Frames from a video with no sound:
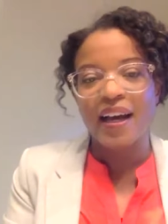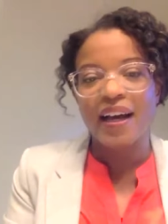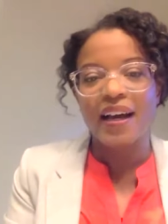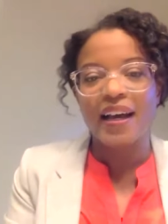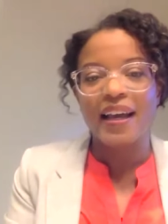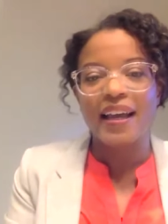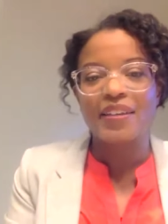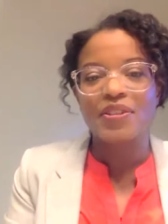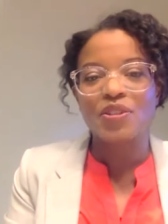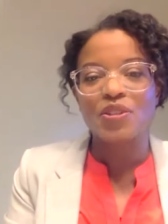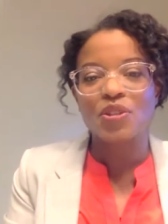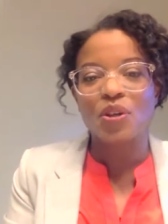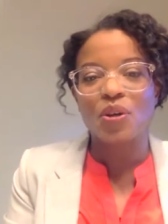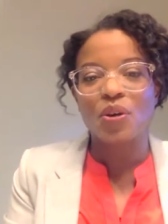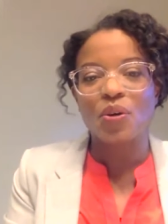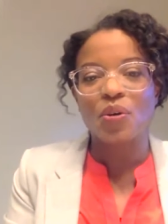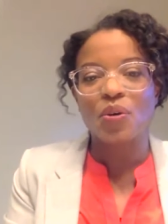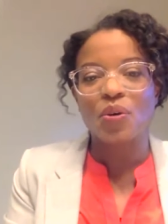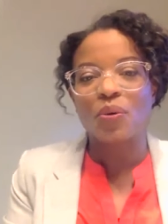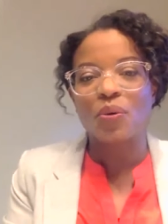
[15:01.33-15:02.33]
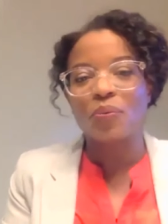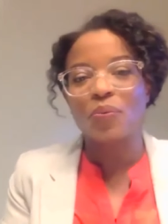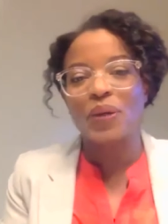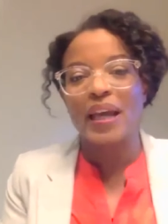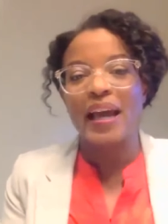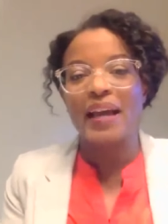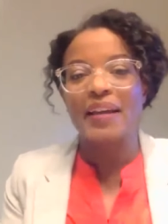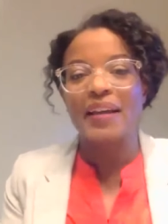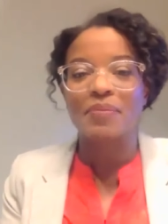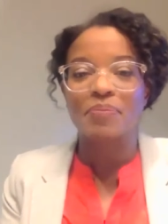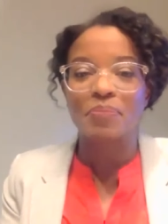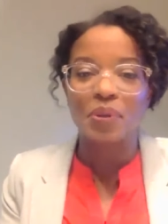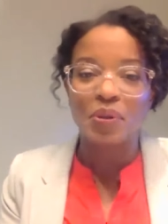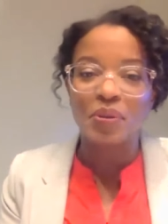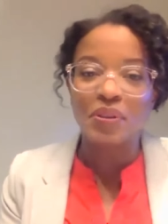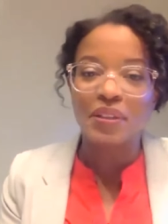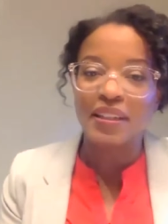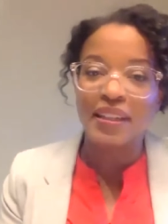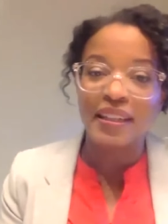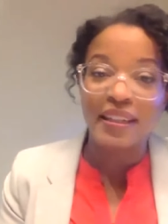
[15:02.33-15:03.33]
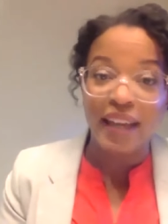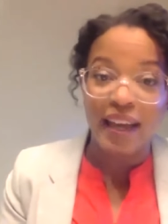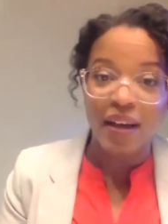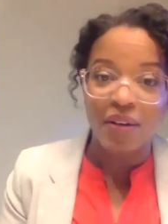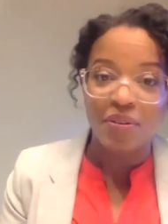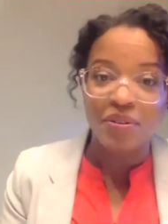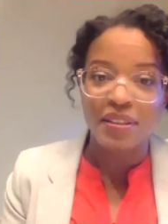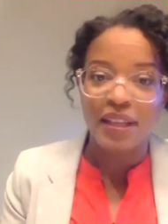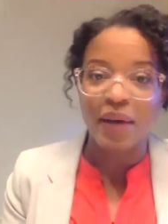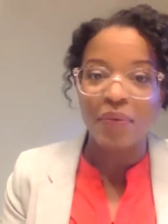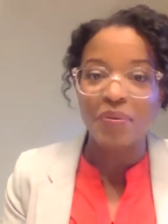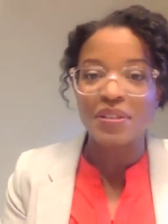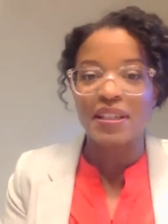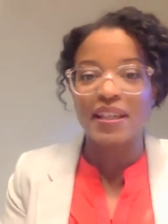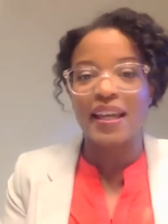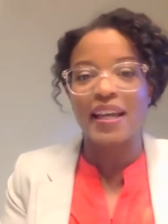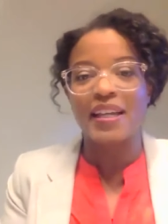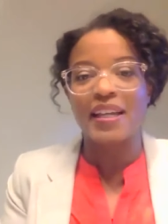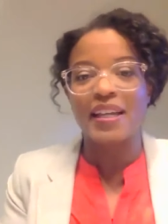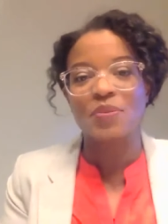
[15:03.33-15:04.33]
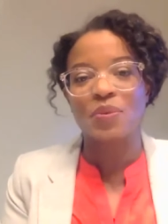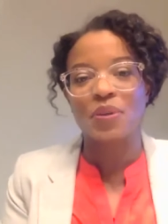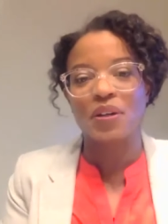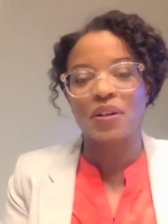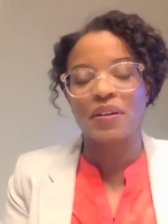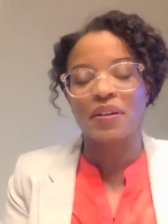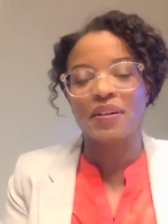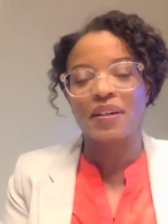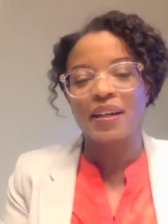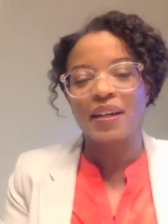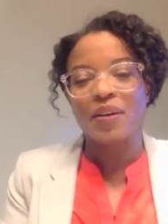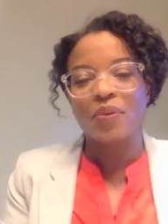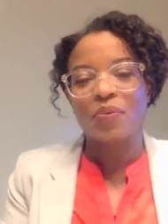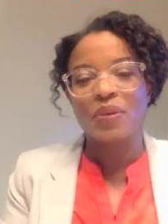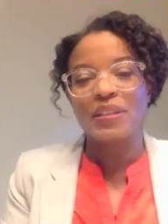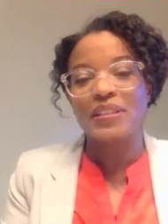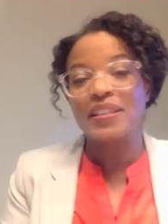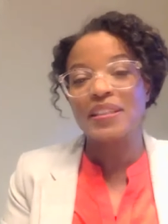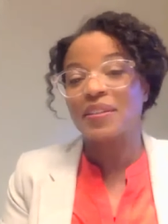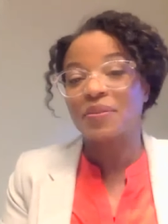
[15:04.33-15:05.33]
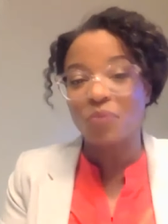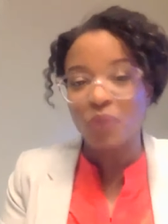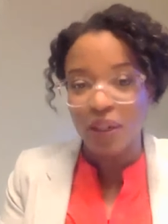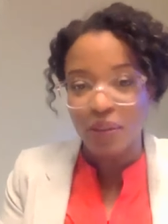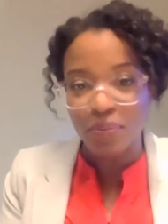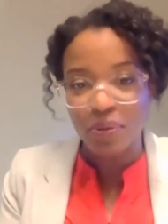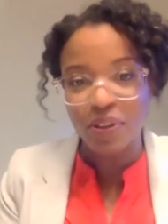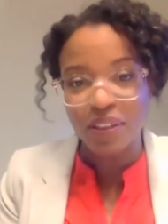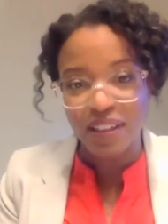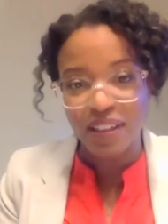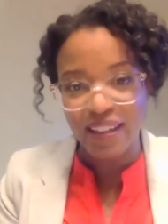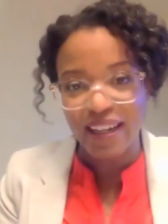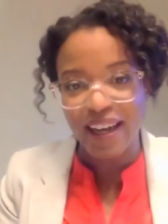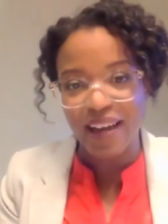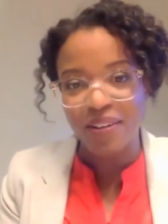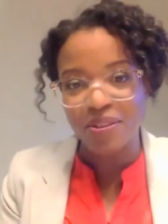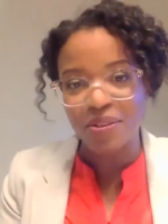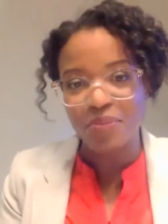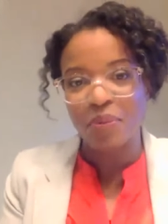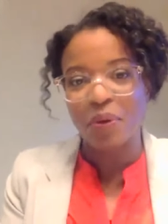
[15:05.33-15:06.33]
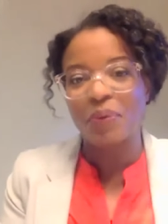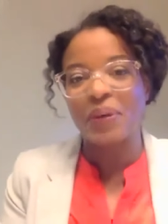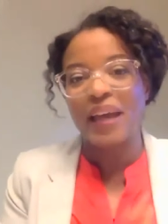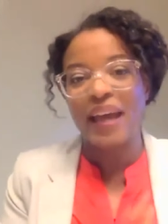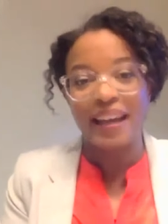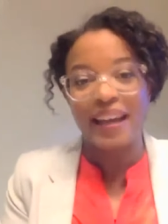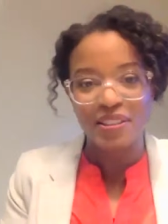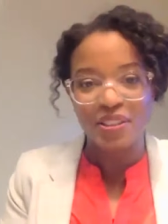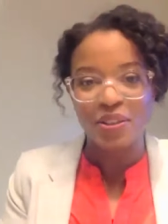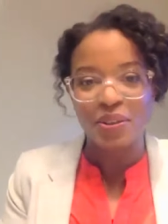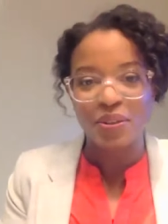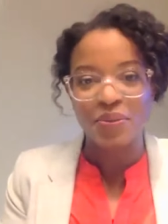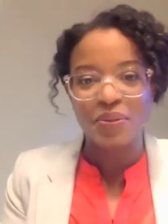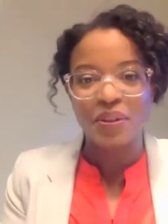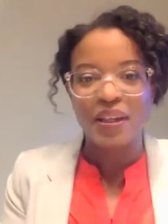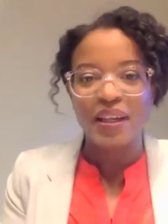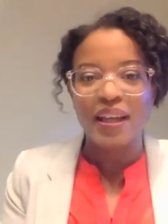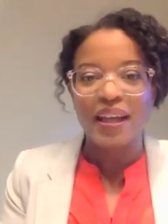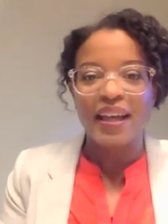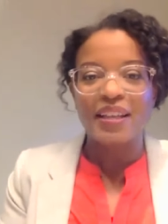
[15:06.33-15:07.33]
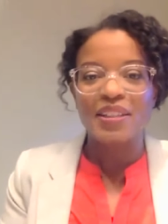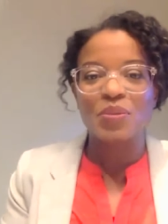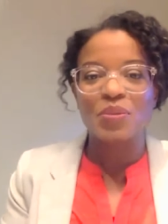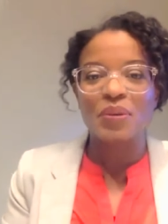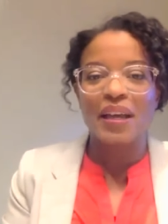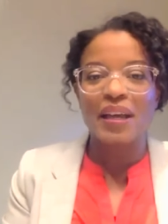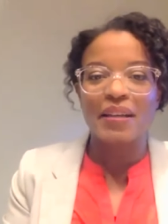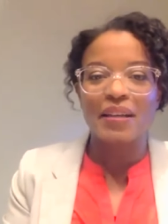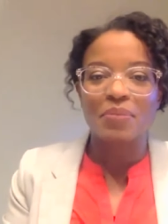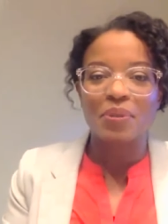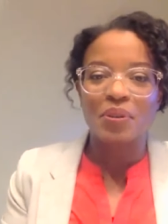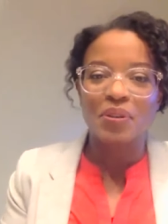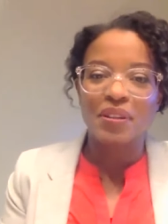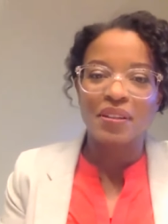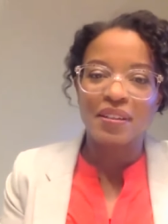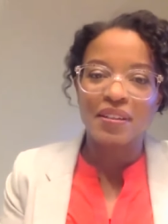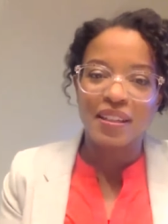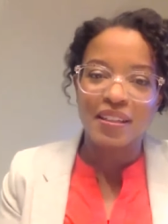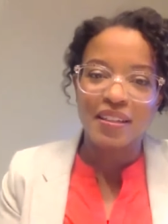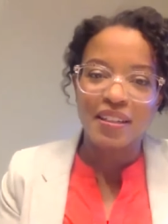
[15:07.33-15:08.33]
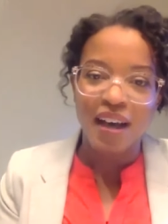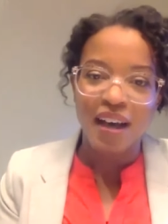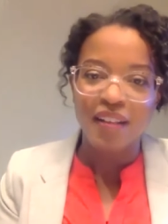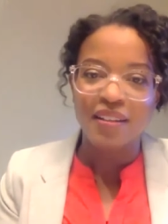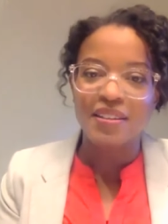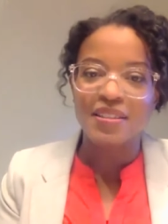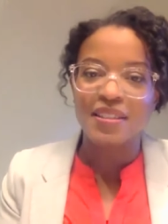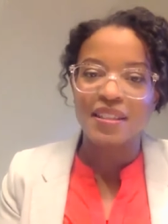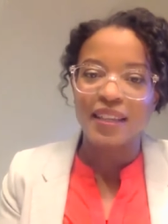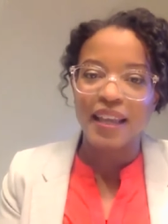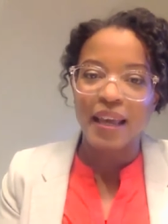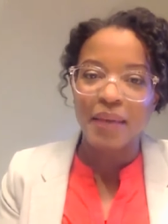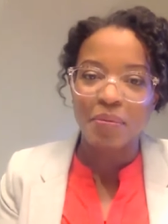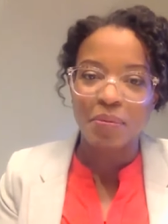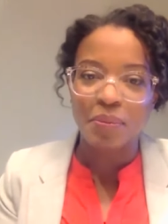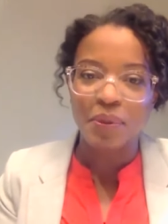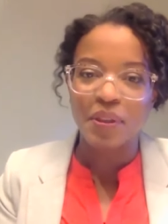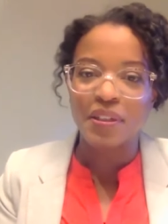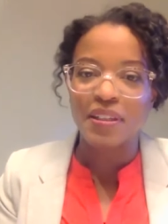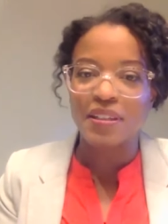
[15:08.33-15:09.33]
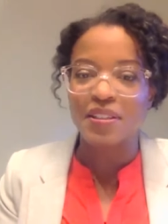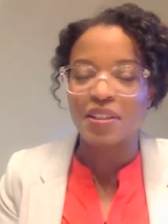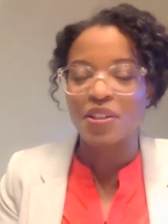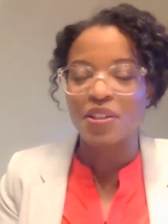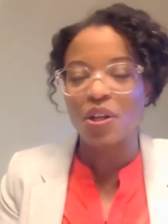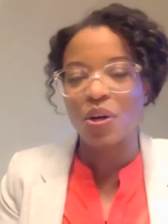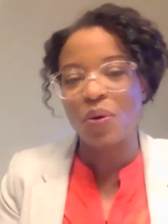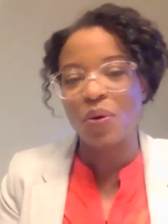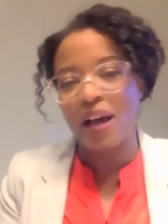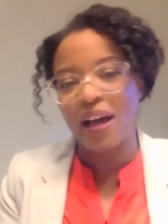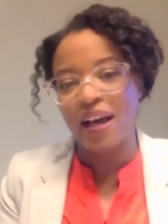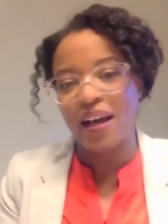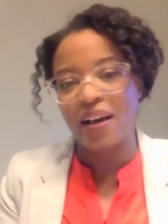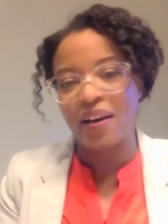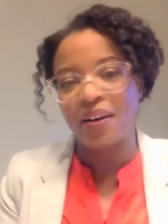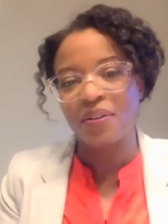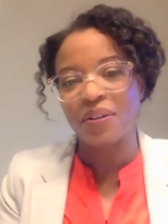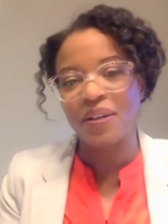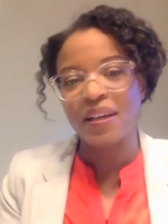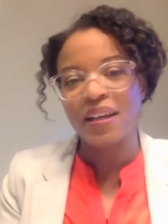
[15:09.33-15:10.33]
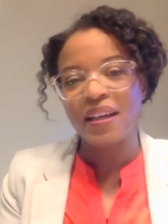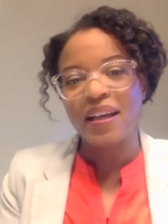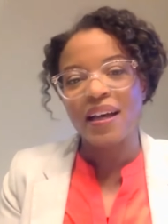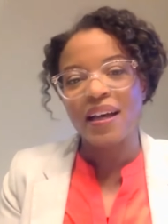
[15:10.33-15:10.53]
Uh, and so we had to build it in house. That was a case where we didn't want to build it in house, but we had to. And so we had to build the, the knowledge, the capabilities, and know how